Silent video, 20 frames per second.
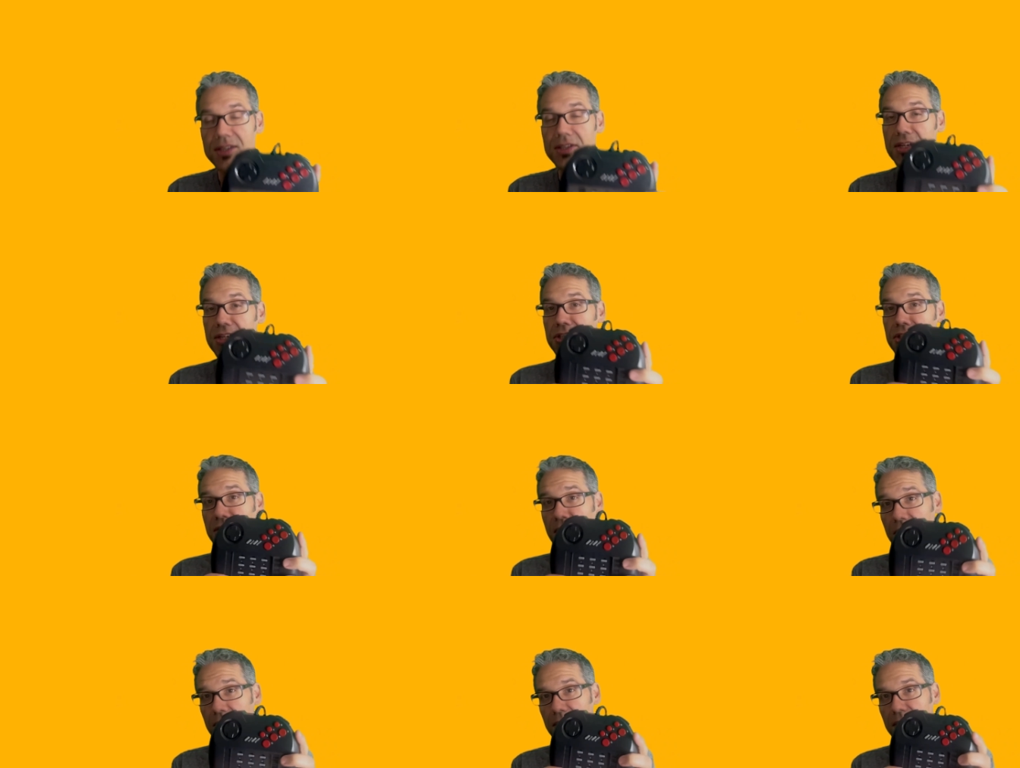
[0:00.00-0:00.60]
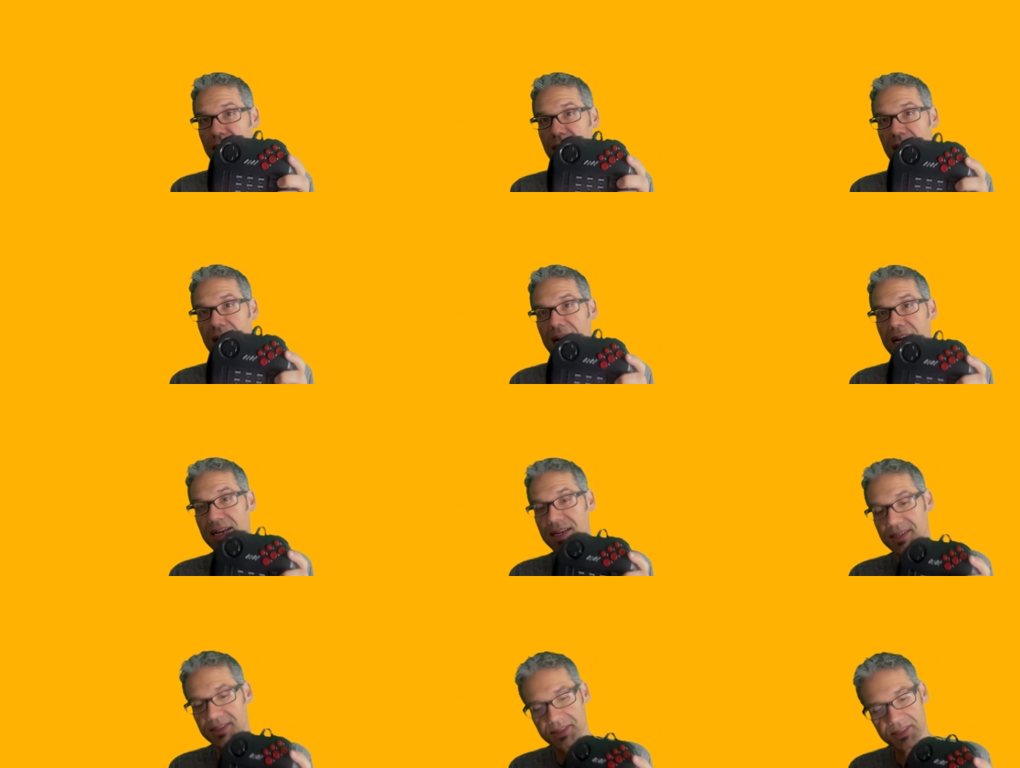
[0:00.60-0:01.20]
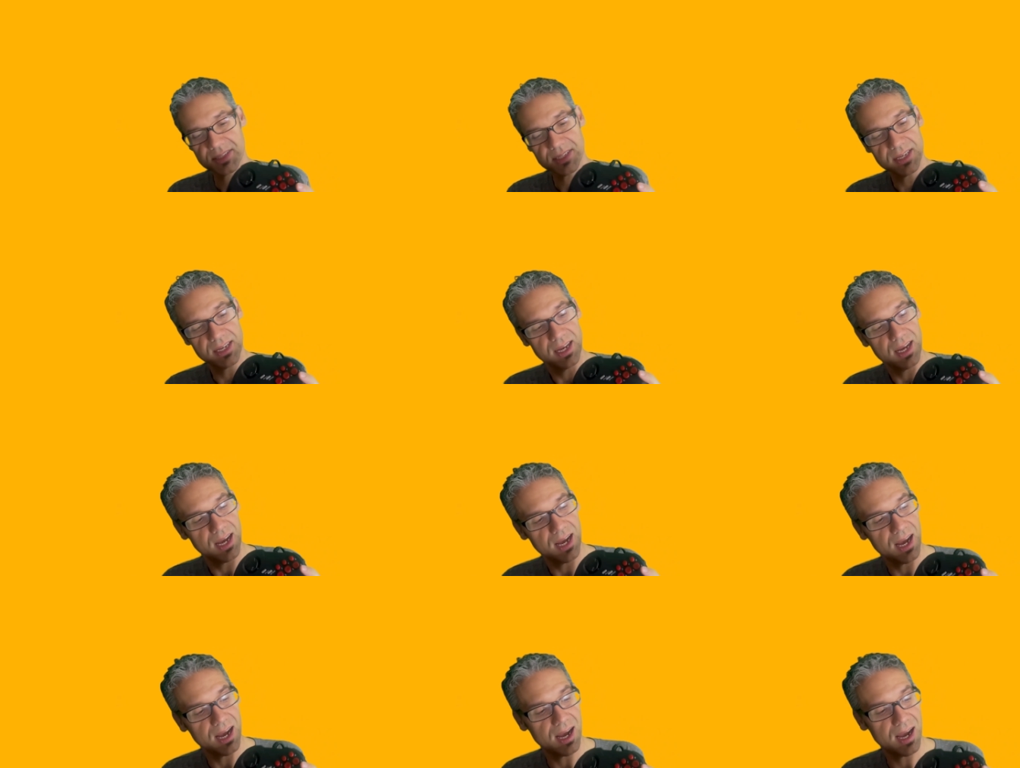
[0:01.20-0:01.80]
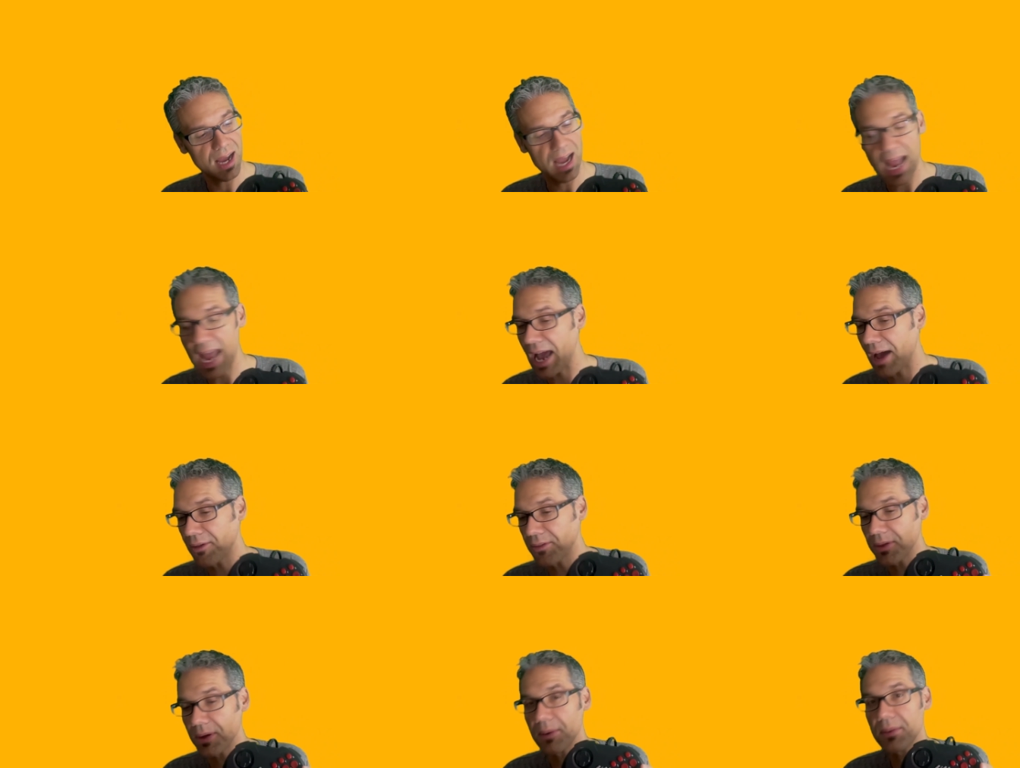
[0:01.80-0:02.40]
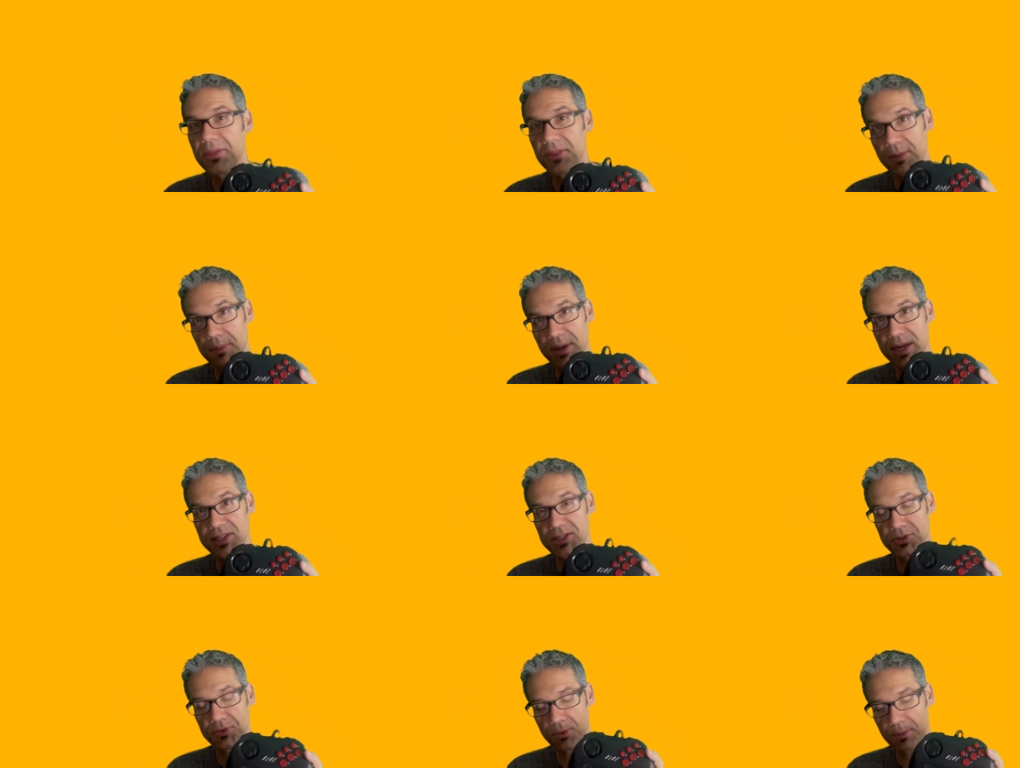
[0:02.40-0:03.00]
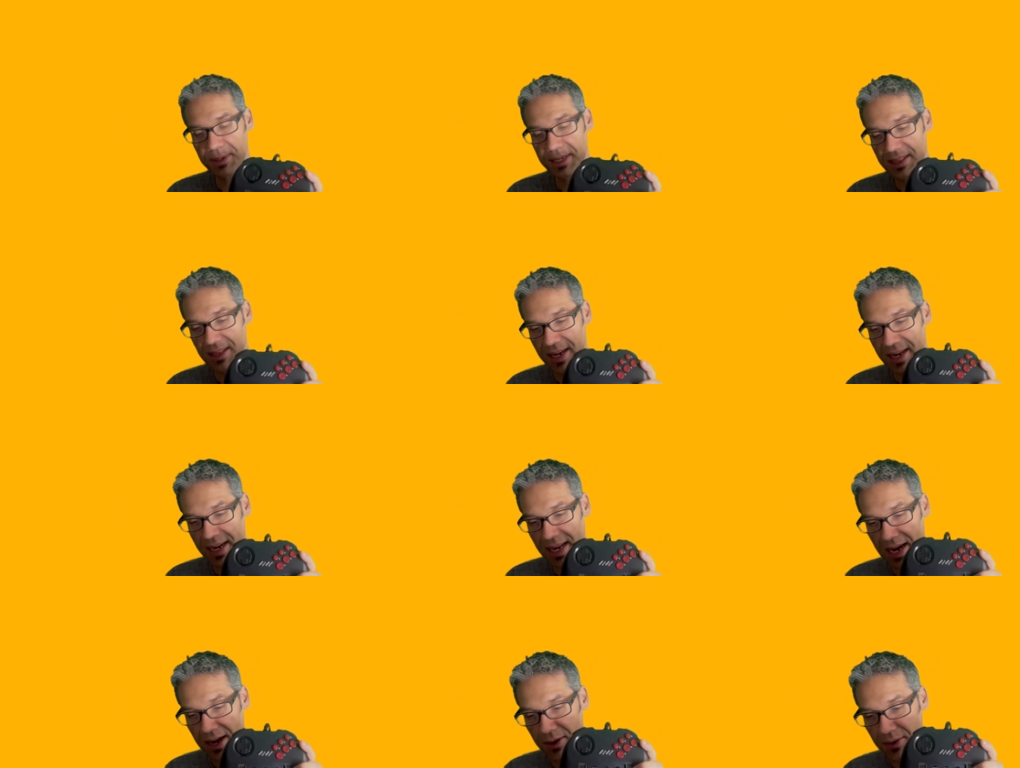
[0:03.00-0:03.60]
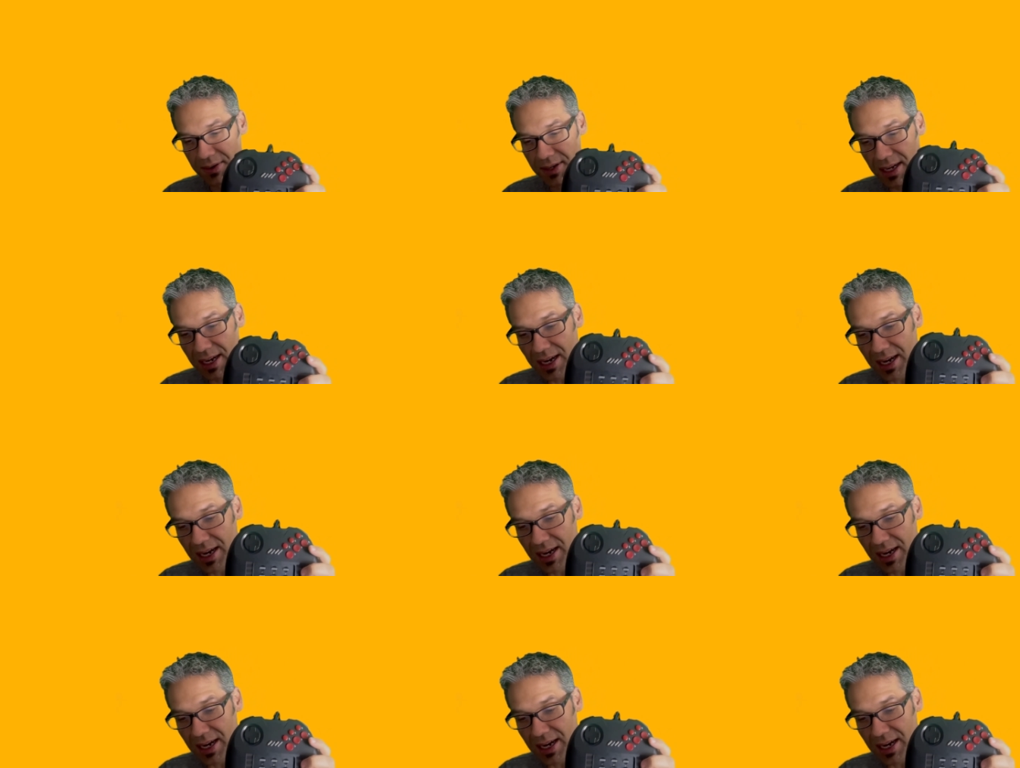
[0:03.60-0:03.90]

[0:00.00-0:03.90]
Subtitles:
to show you guys how the buttons will be laid out.